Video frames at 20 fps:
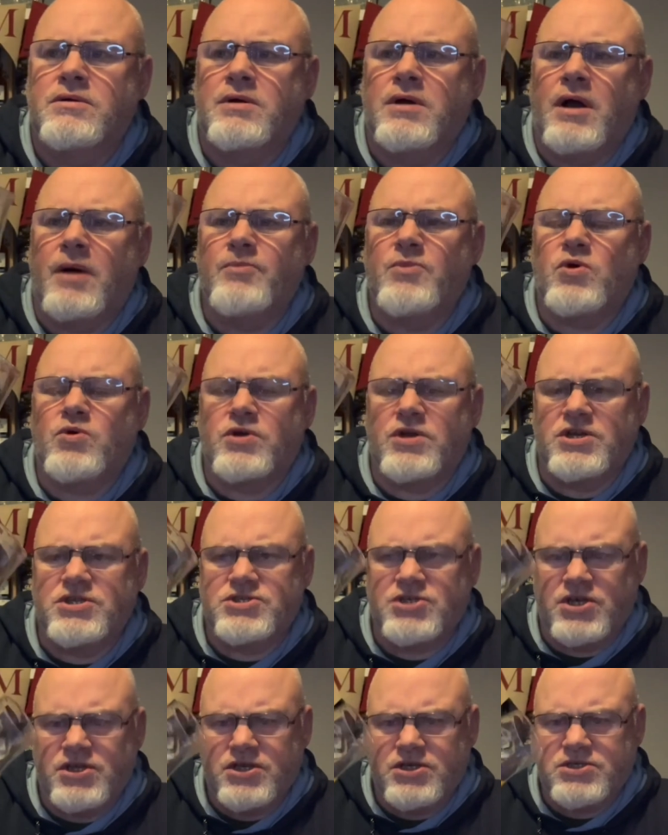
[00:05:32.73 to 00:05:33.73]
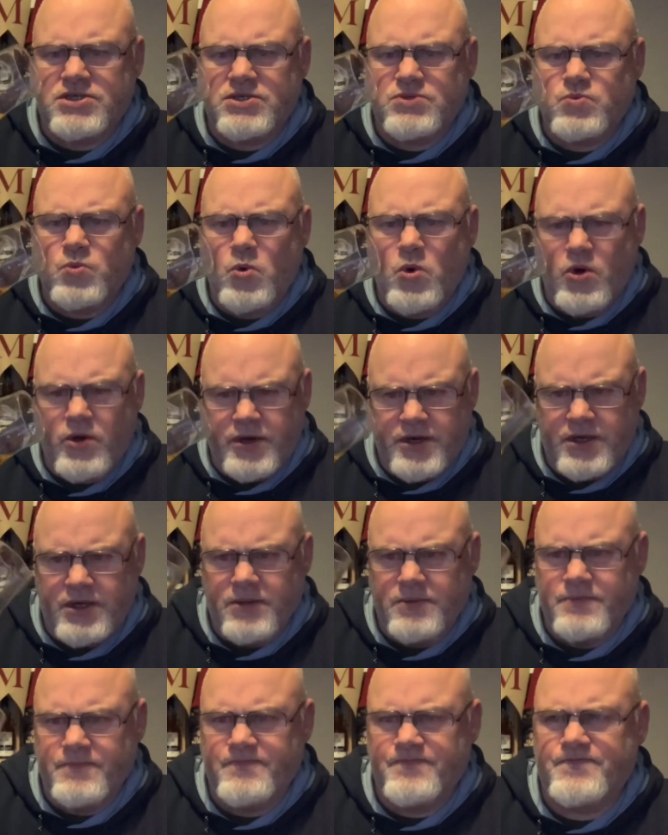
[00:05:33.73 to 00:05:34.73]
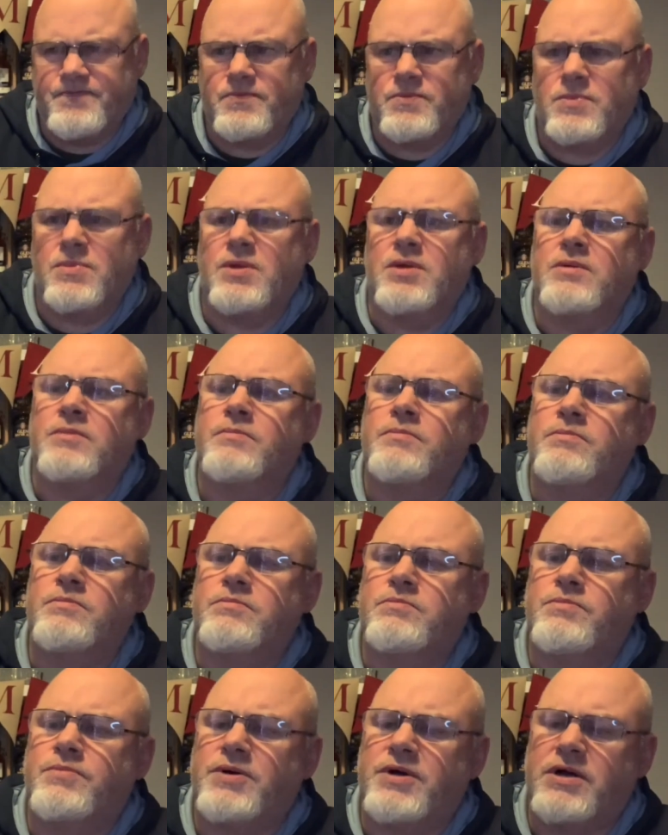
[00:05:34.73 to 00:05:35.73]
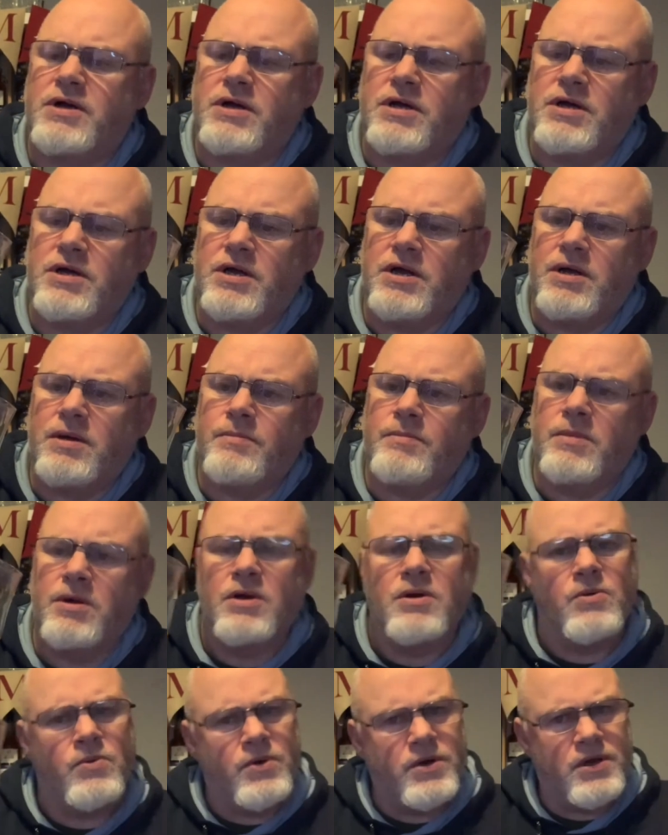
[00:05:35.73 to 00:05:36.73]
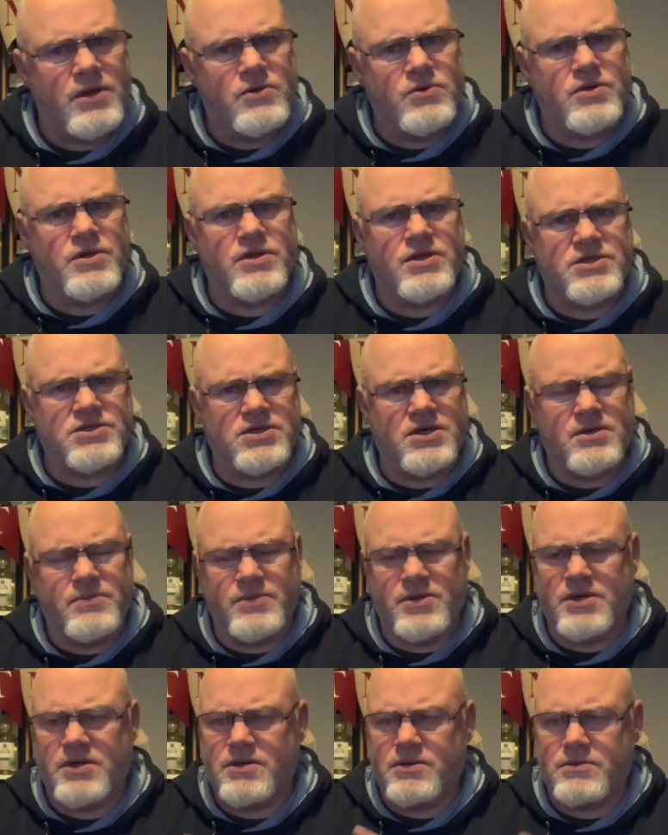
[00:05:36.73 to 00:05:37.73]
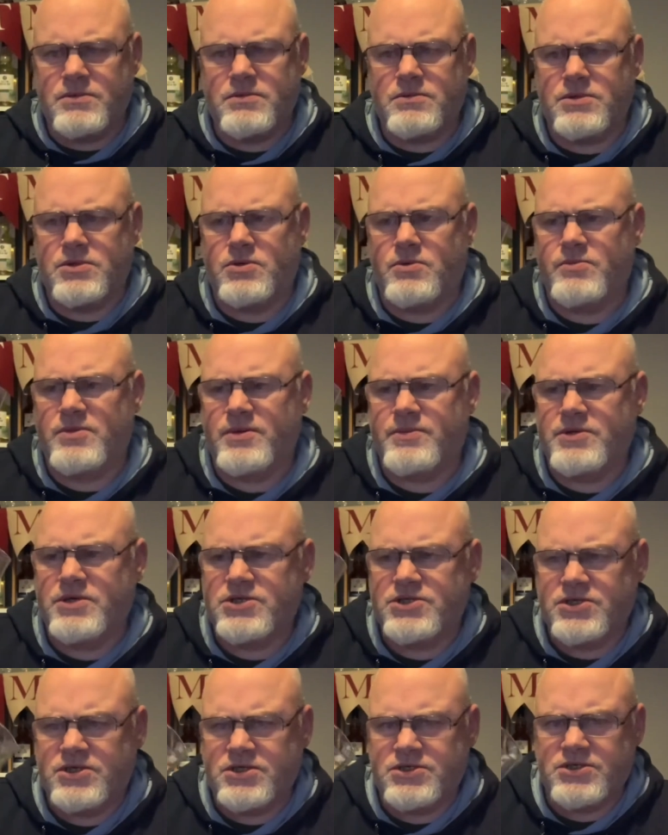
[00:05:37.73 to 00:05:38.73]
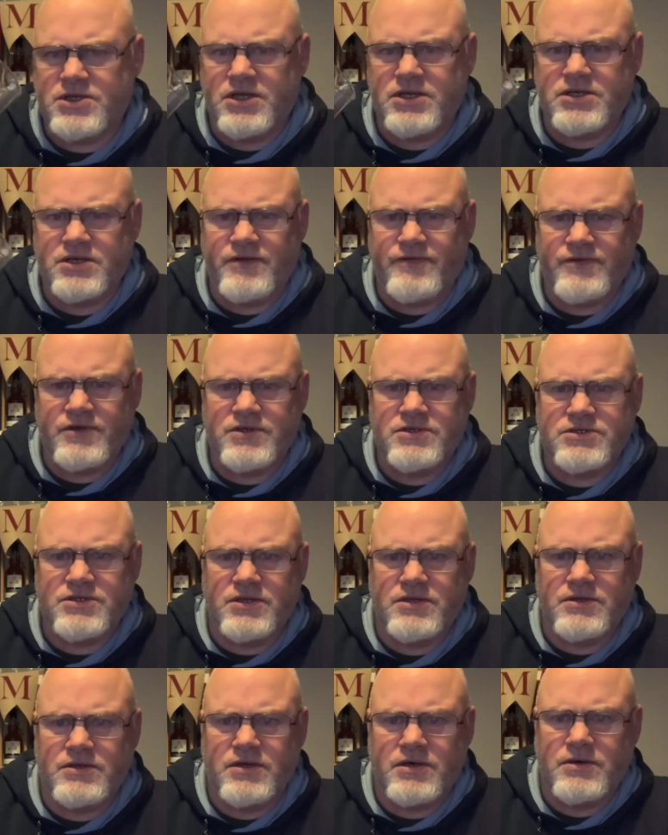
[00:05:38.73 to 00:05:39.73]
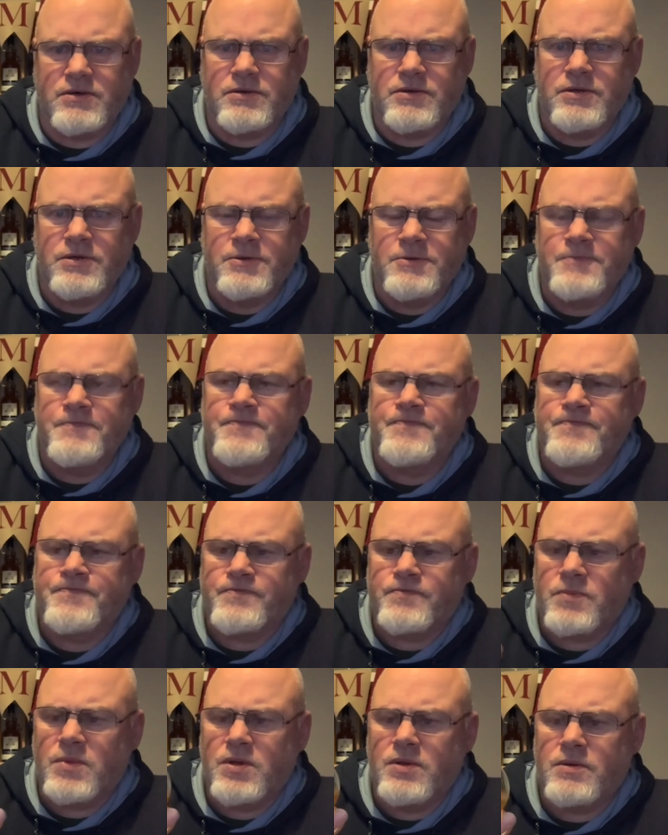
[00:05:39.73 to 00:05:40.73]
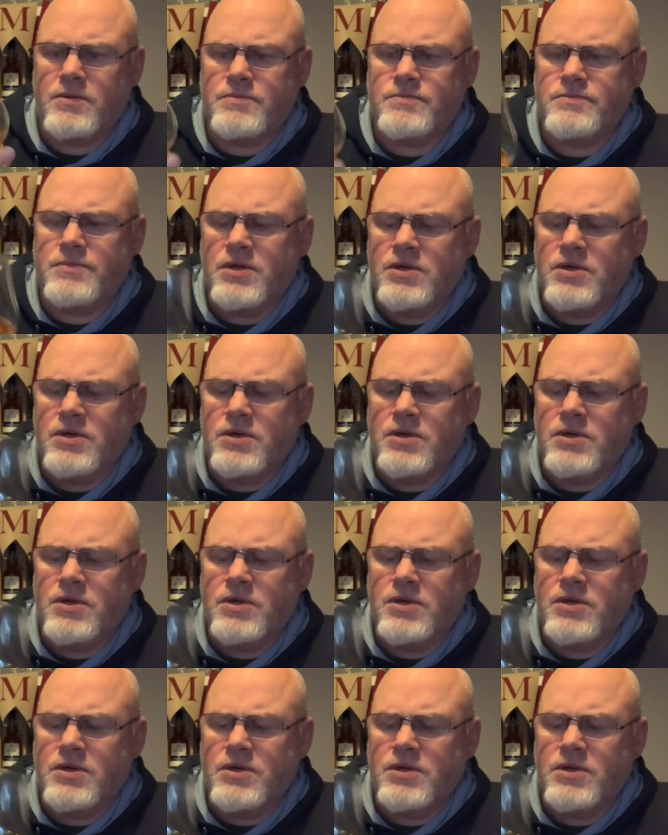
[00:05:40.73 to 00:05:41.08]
I'm not going to say this is watery, but when I look at this in a minute, you'll maybe see a slight difference in there.